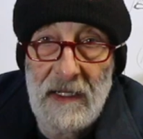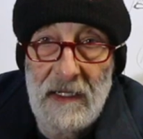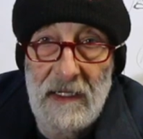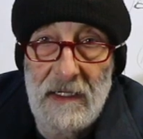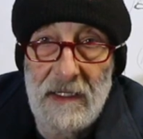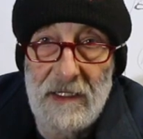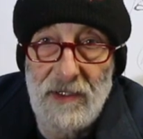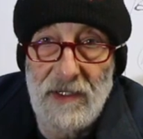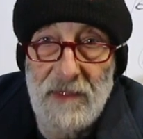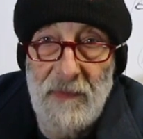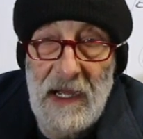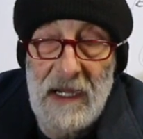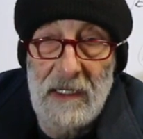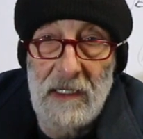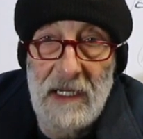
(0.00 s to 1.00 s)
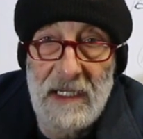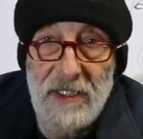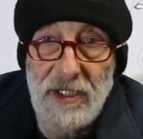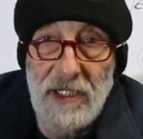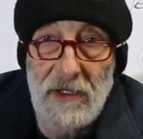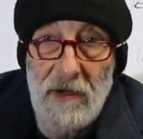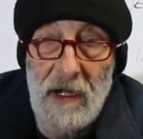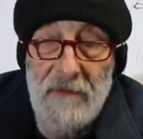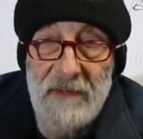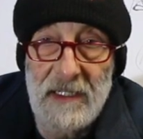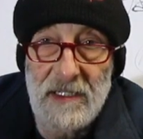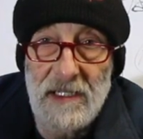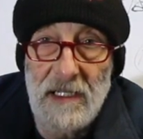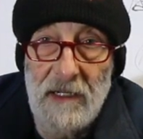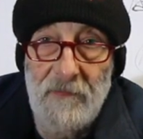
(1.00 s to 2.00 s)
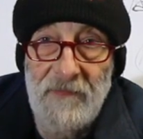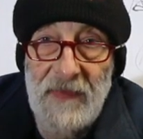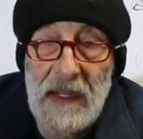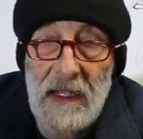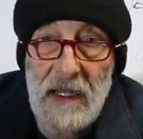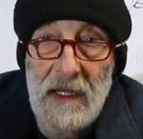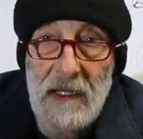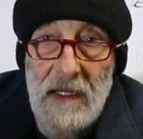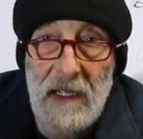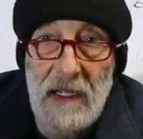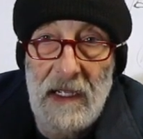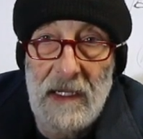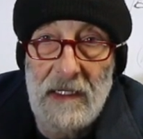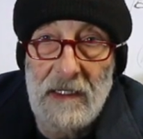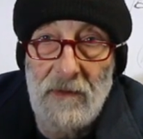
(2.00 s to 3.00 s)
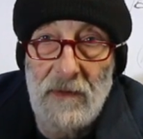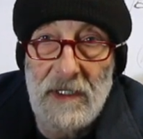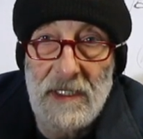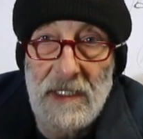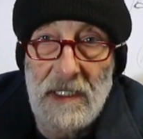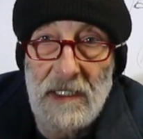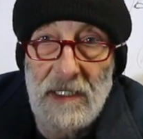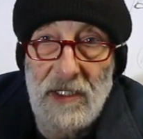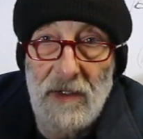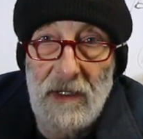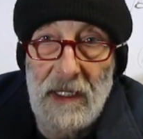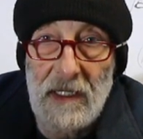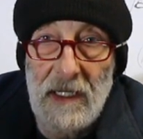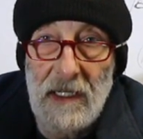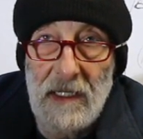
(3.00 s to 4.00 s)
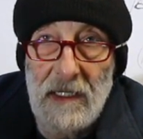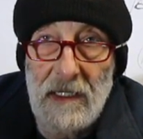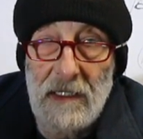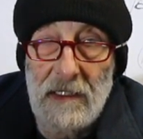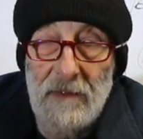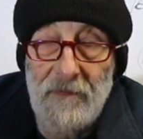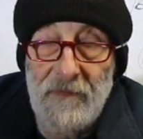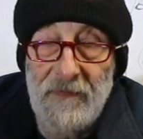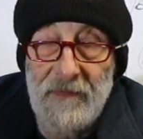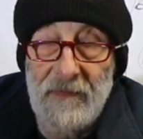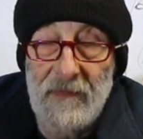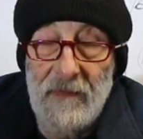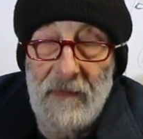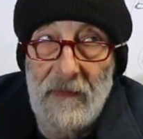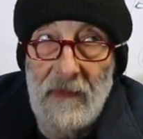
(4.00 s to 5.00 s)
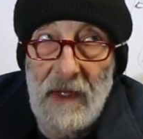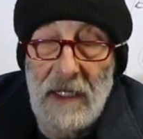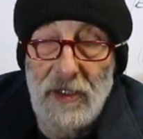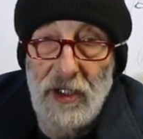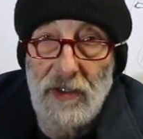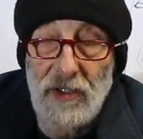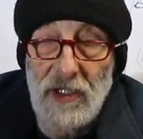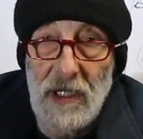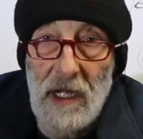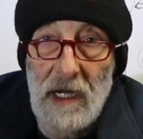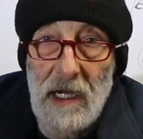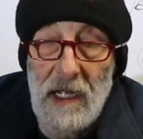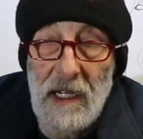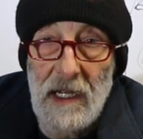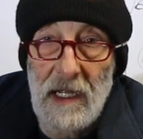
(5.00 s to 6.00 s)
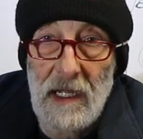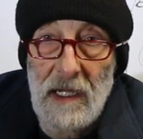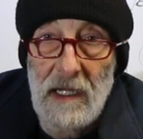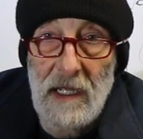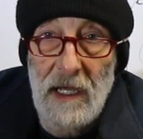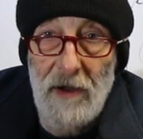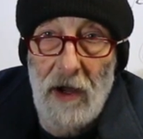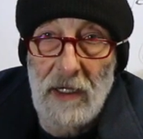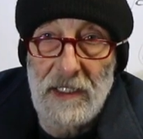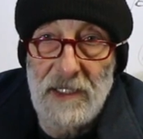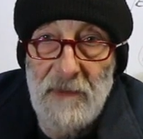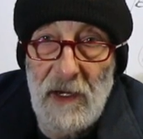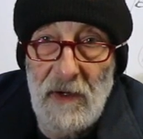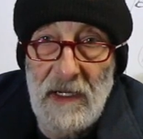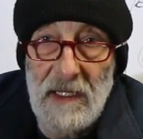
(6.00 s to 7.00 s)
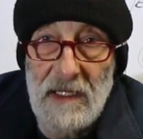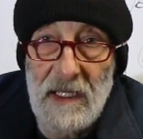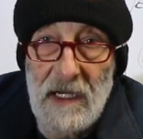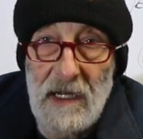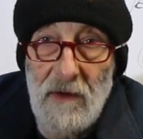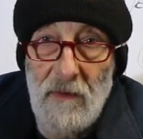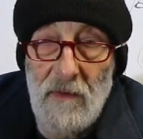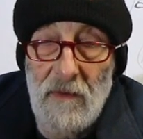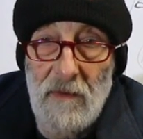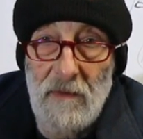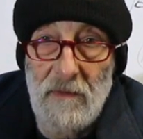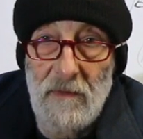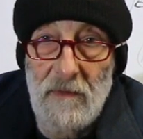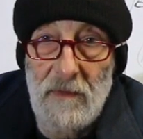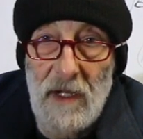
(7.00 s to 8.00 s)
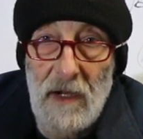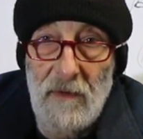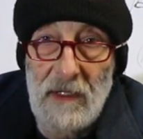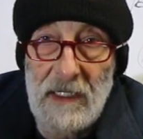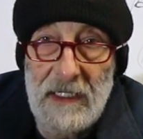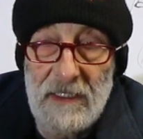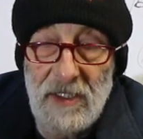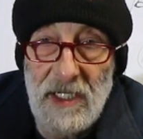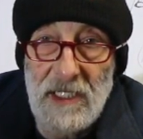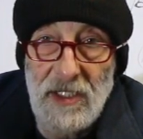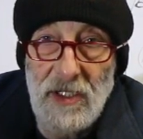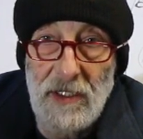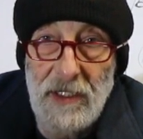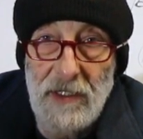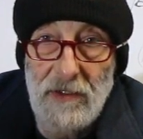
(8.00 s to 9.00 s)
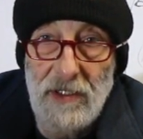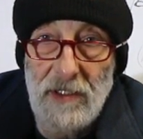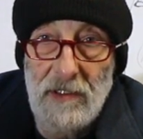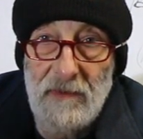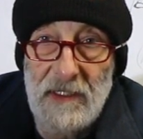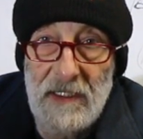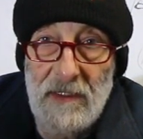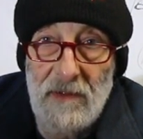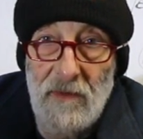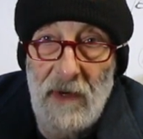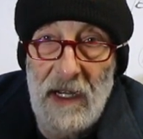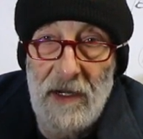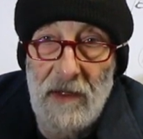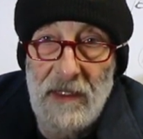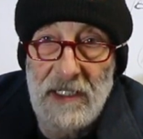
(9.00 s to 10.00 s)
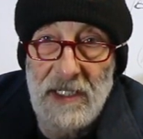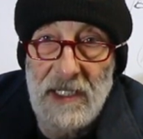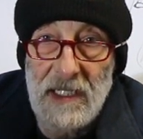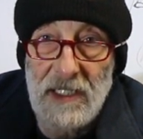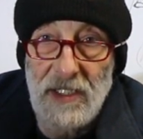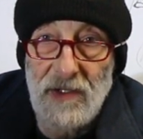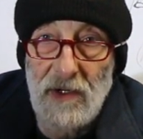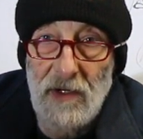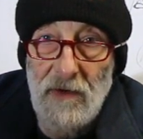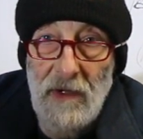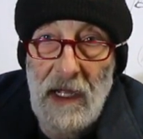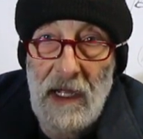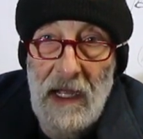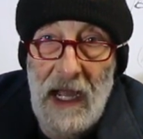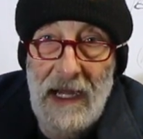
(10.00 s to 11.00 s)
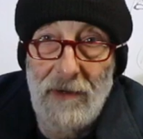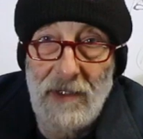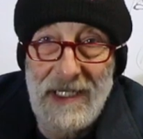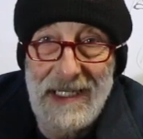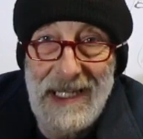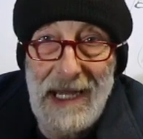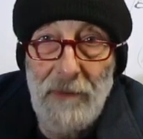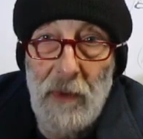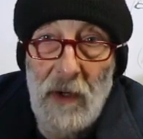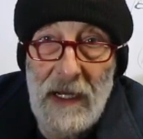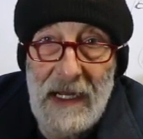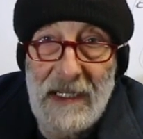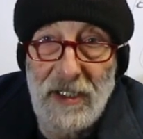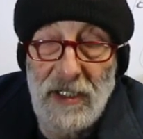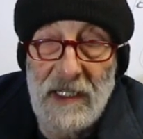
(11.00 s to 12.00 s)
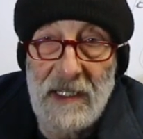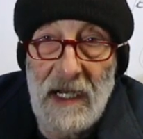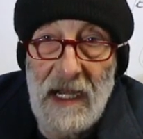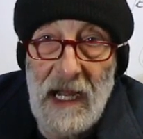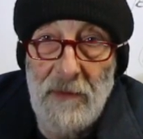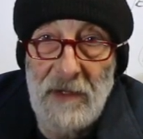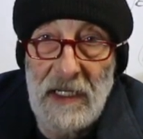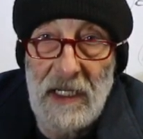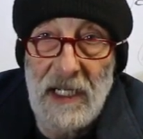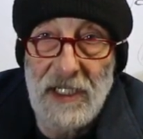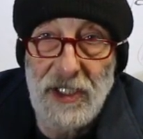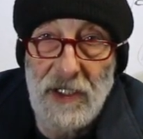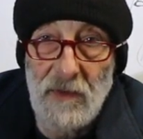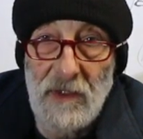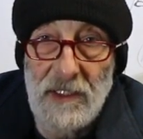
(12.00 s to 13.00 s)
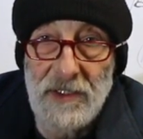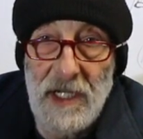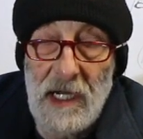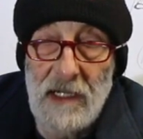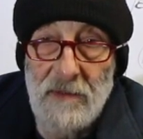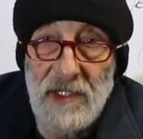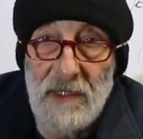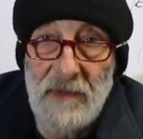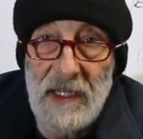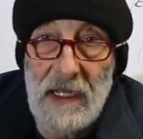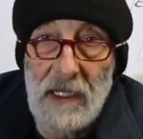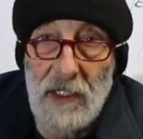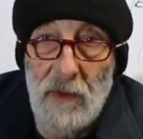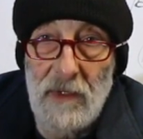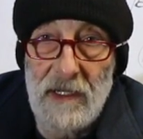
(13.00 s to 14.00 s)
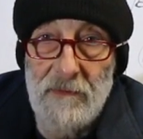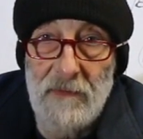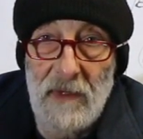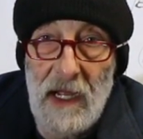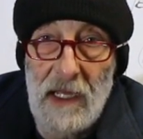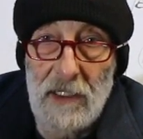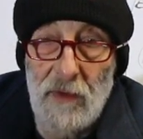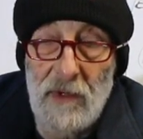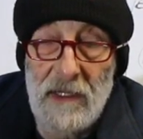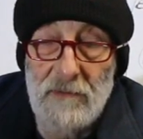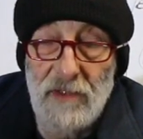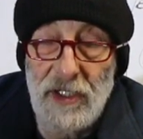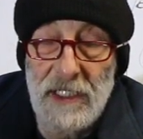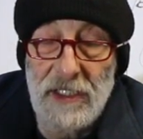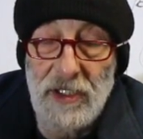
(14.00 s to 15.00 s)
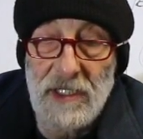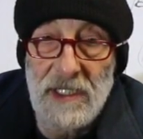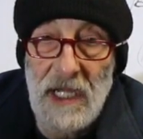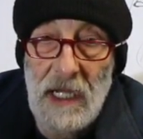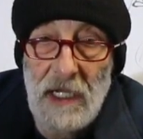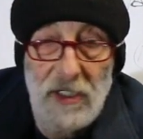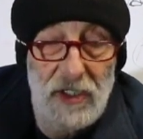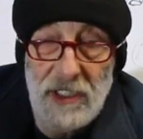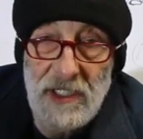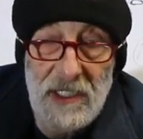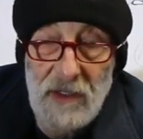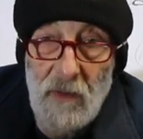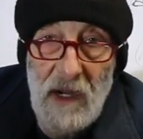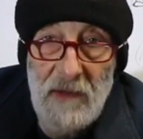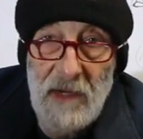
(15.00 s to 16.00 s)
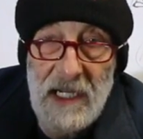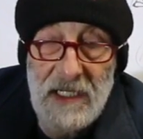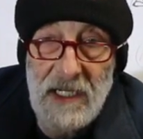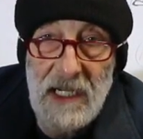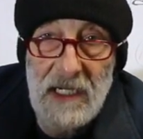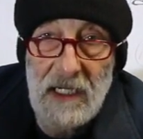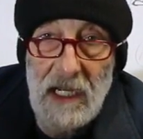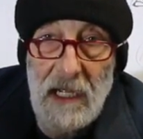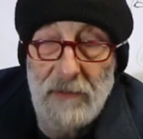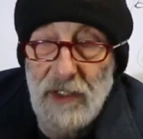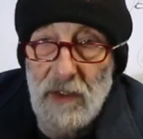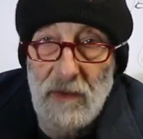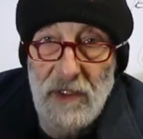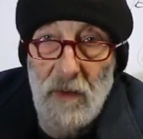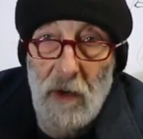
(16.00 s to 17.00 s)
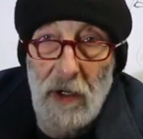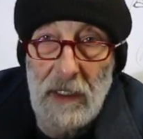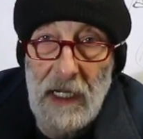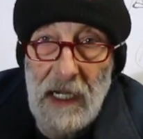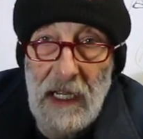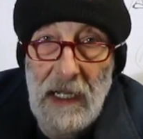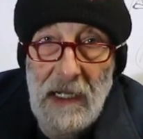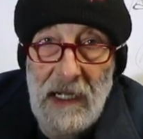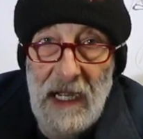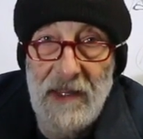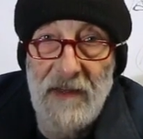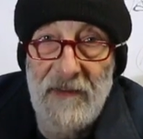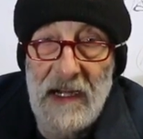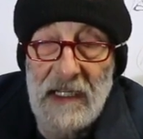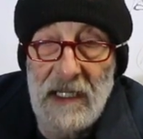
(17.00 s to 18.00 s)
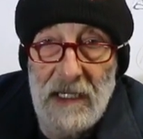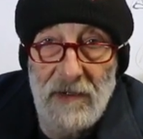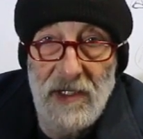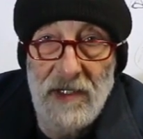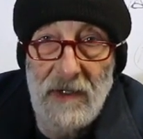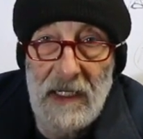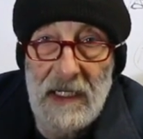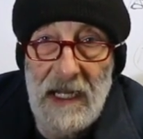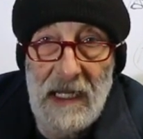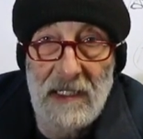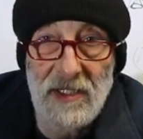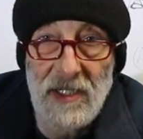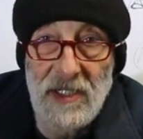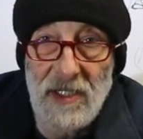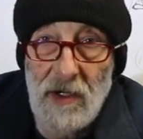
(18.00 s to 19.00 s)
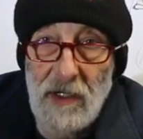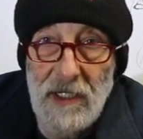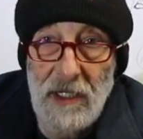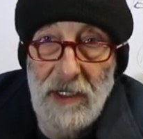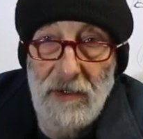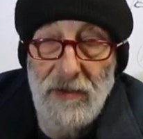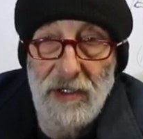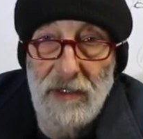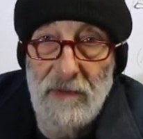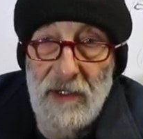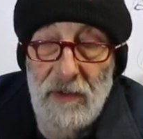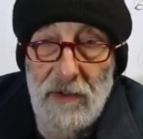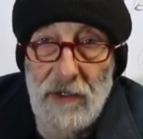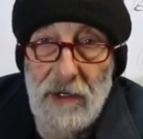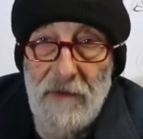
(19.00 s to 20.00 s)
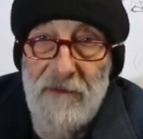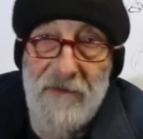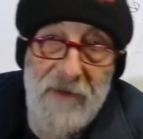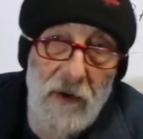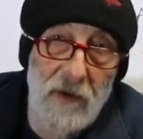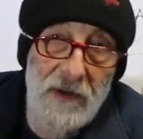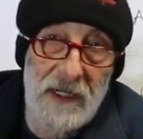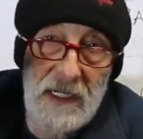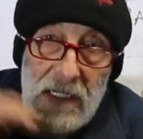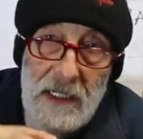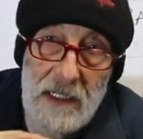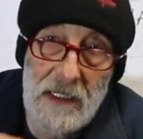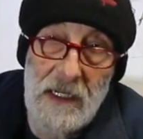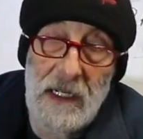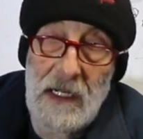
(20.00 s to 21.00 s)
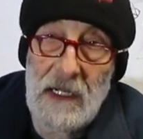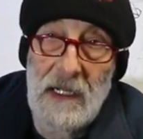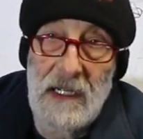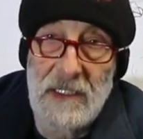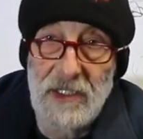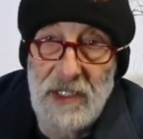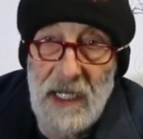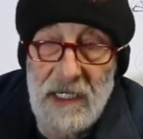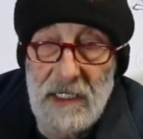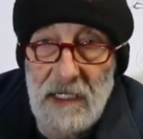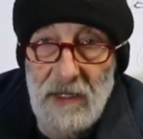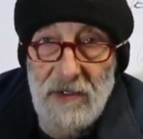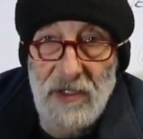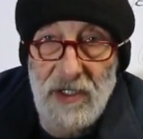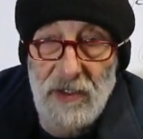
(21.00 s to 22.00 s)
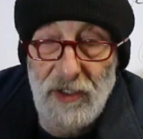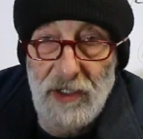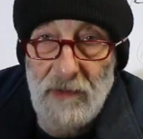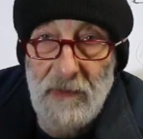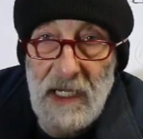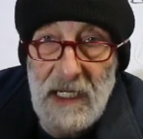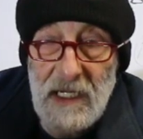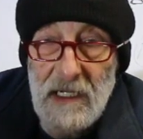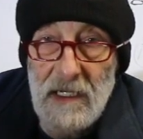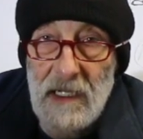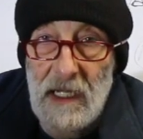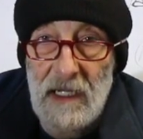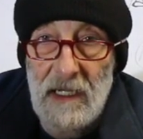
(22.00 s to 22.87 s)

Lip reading: This was back last year, obviously. And it was during the June, July, and August period that I got really intense on YouTube and ran all these things through. And it was at that point, actually, that I happened to catch in real time some of the algorithm changes, just in the way my data capture was working, and the fact that I was doing analysis on YouTube in order to fold it in as yet another social media